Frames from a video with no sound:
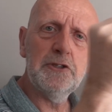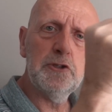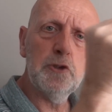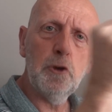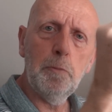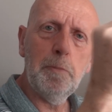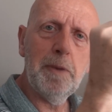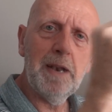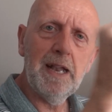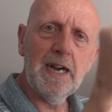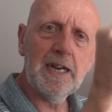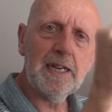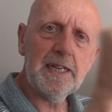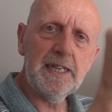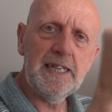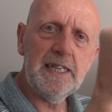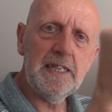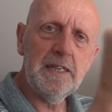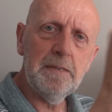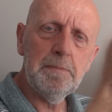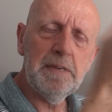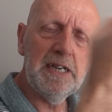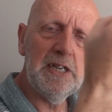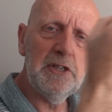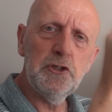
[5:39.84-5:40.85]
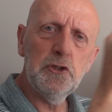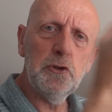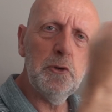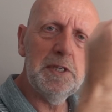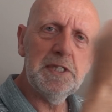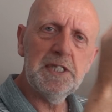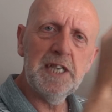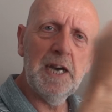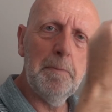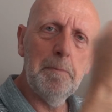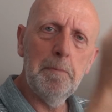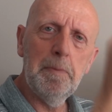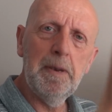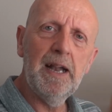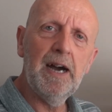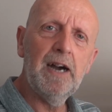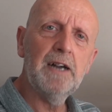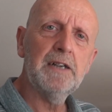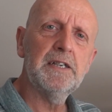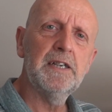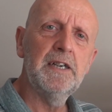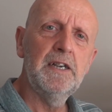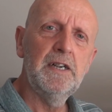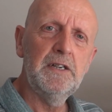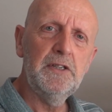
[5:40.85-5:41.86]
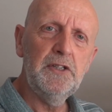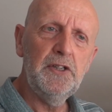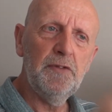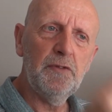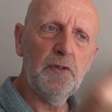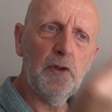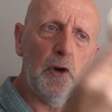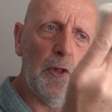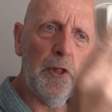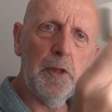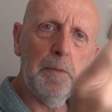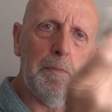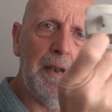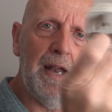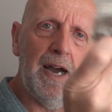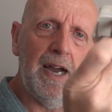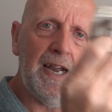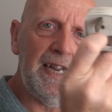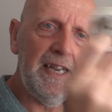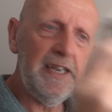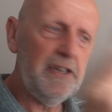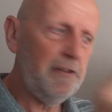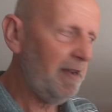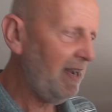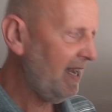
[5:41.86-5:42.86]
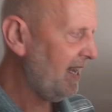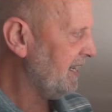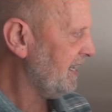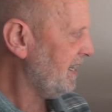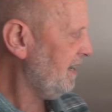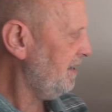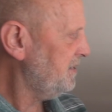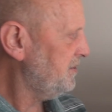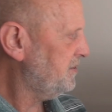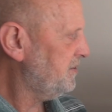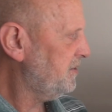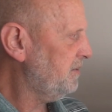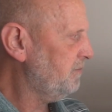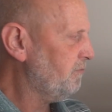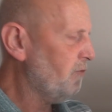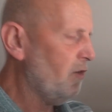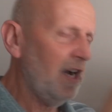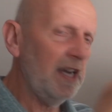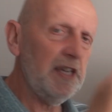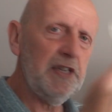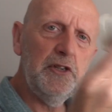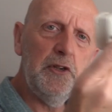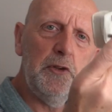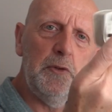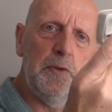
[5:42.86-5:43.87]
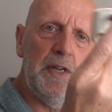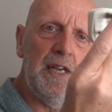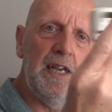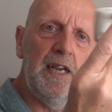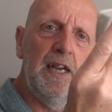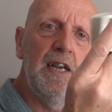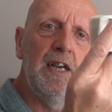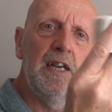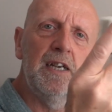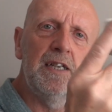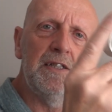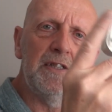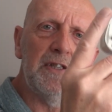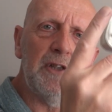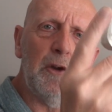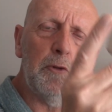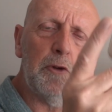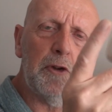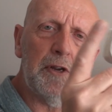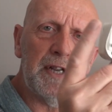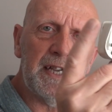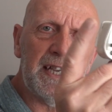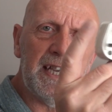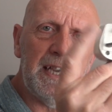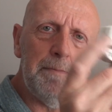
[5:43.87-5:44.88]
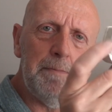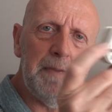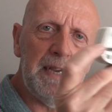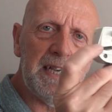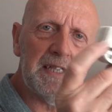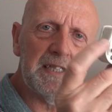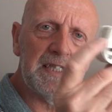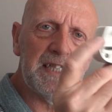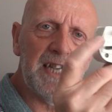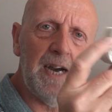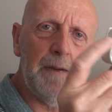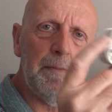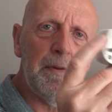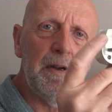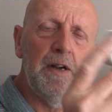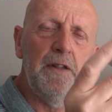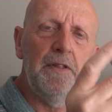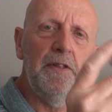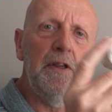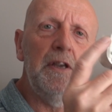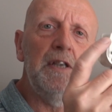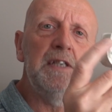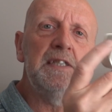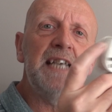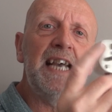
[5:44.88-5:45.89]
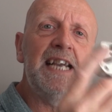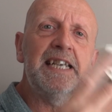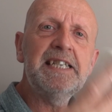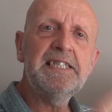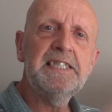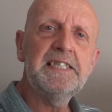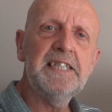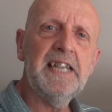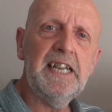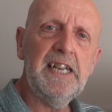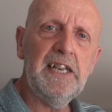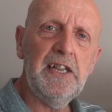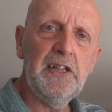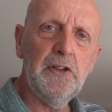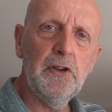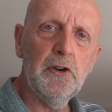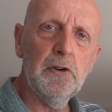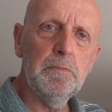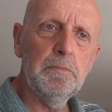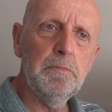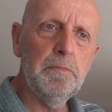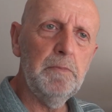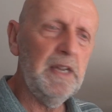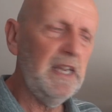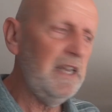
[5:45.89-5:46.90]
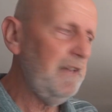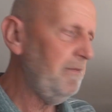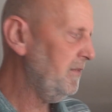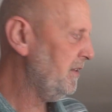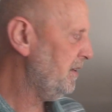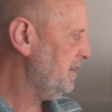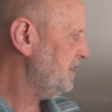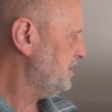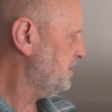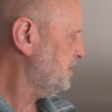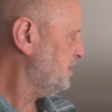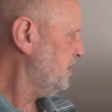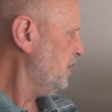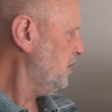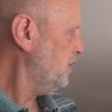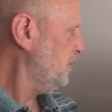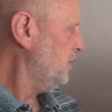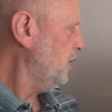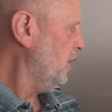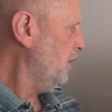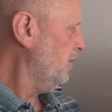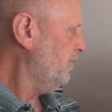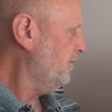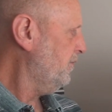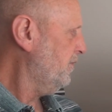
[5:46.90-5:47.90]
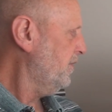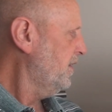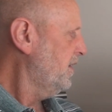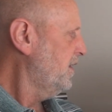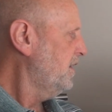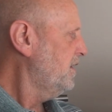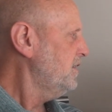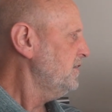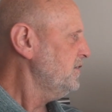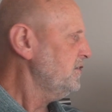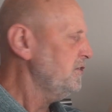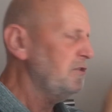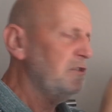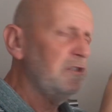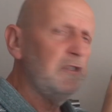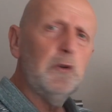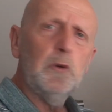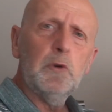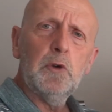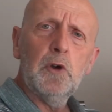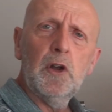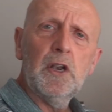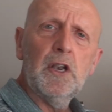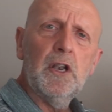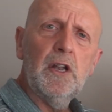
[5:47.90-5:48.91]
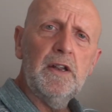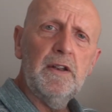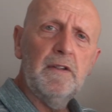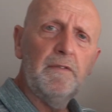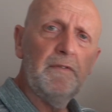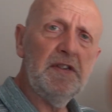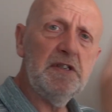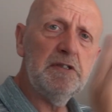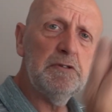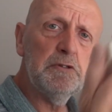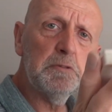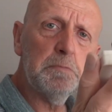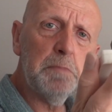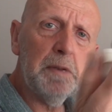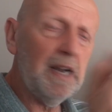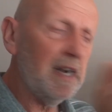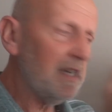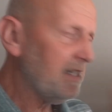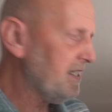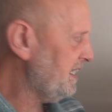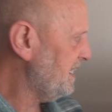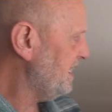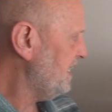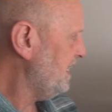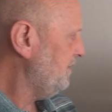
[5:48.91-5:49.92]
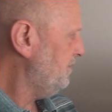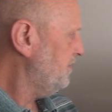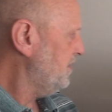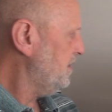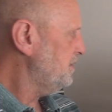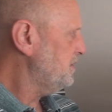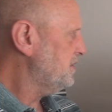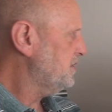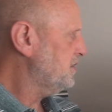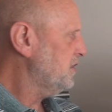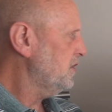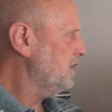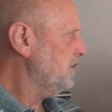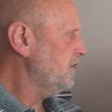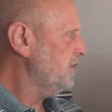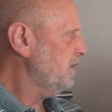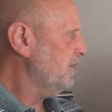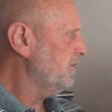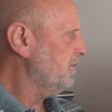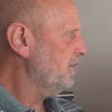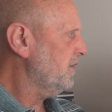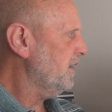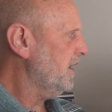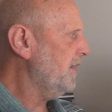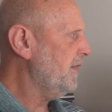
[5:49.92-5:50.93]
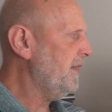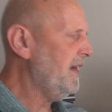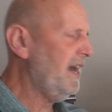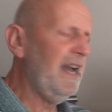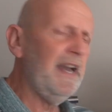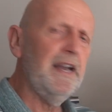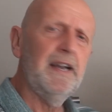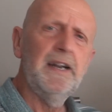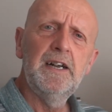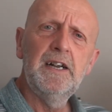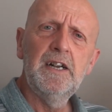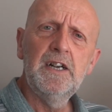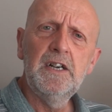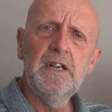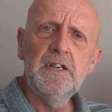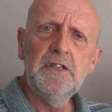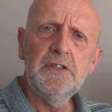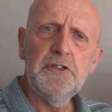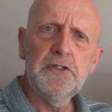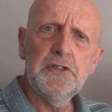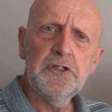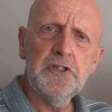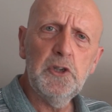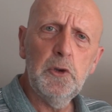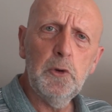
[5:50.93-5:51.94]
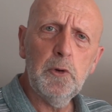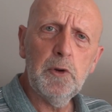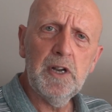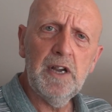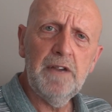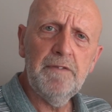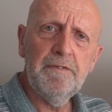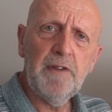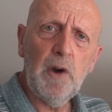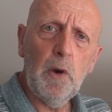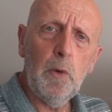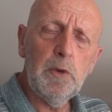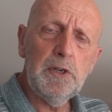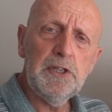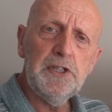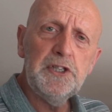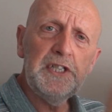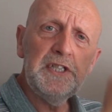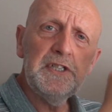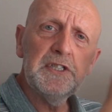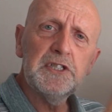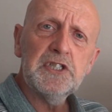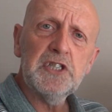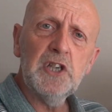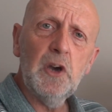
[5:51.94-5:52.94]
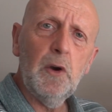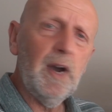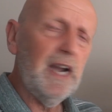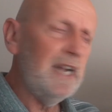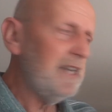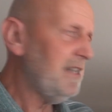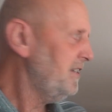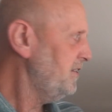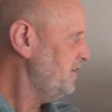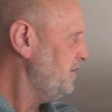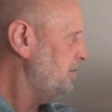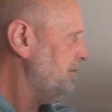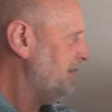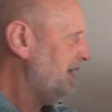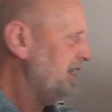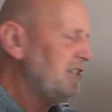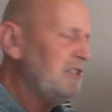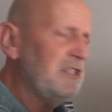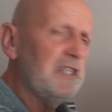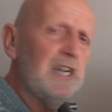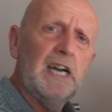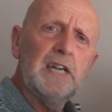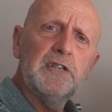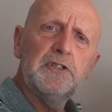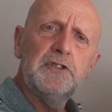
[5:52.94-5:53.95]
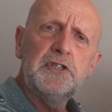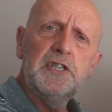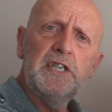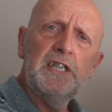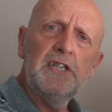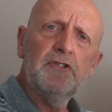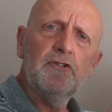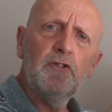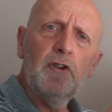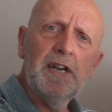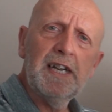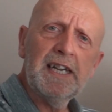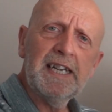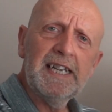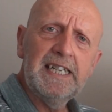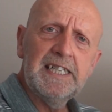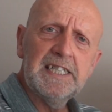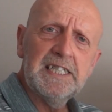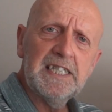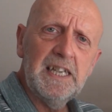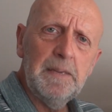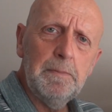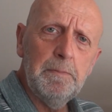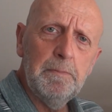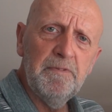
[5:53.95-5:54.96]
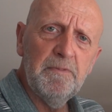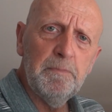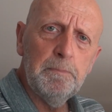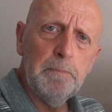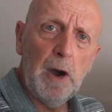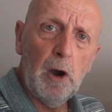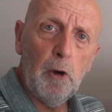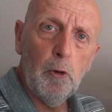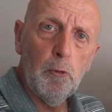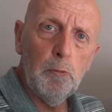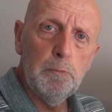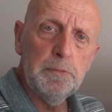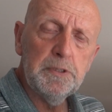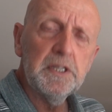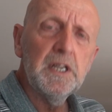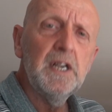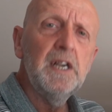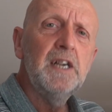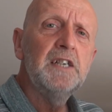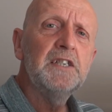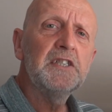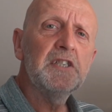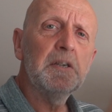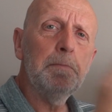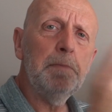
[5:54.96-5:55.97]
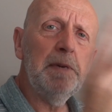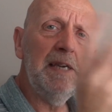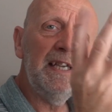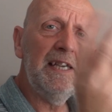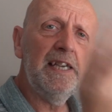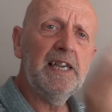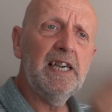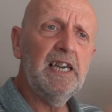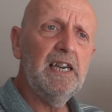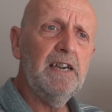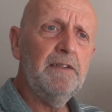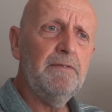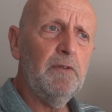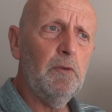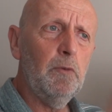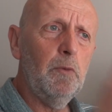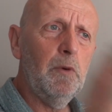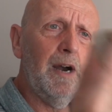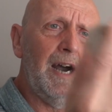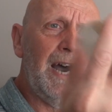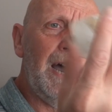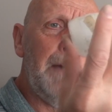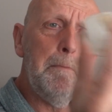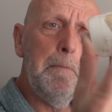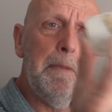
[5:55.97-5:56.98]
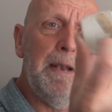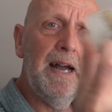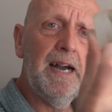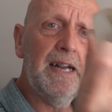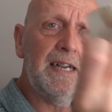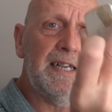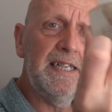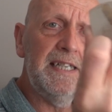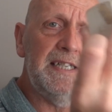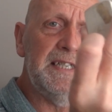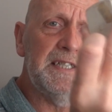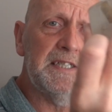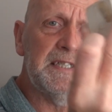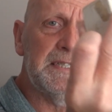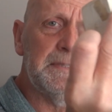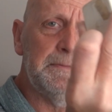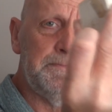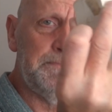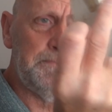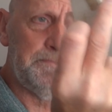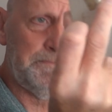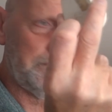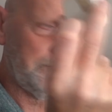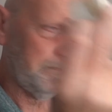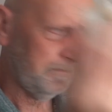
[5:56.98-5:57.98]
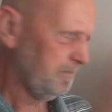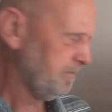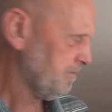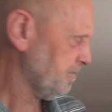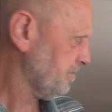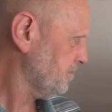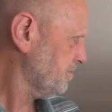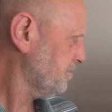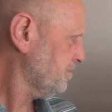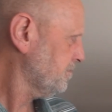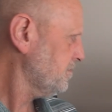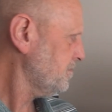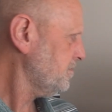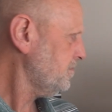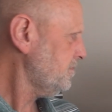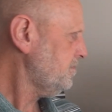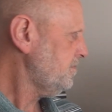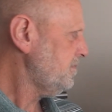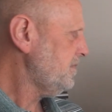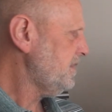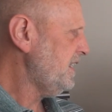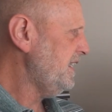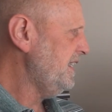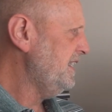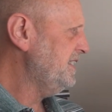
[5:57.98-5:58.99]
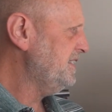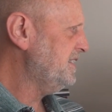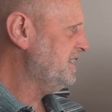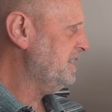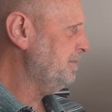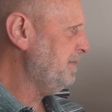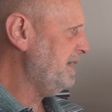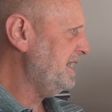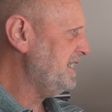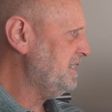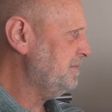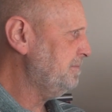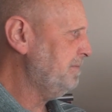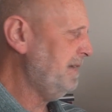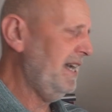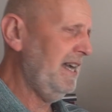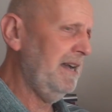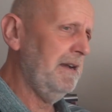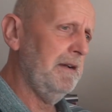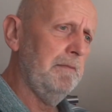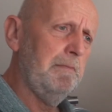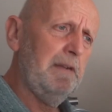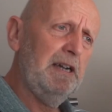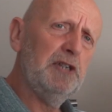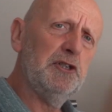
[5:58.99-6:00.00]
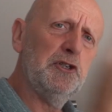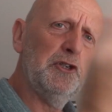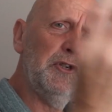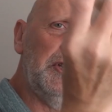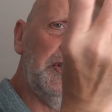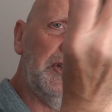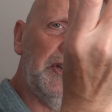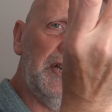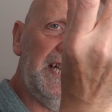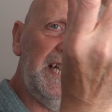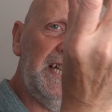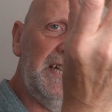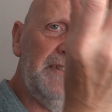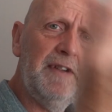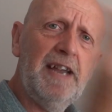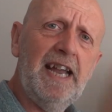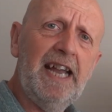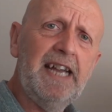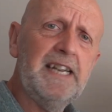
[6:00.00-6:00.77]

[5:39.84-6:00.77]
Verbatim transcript: it's not plugged in make sure it's unplugged you've got the plug in your hand going to the right unit don't going to get mixed up that it's accidentally on even though it's turned off you still got you know this was plugged in even though it's turned off like that you're still going to have voltage inside and you may touch it trying to get to them bulbs so be careful unplug this is the best bet. Make sure you've got it in your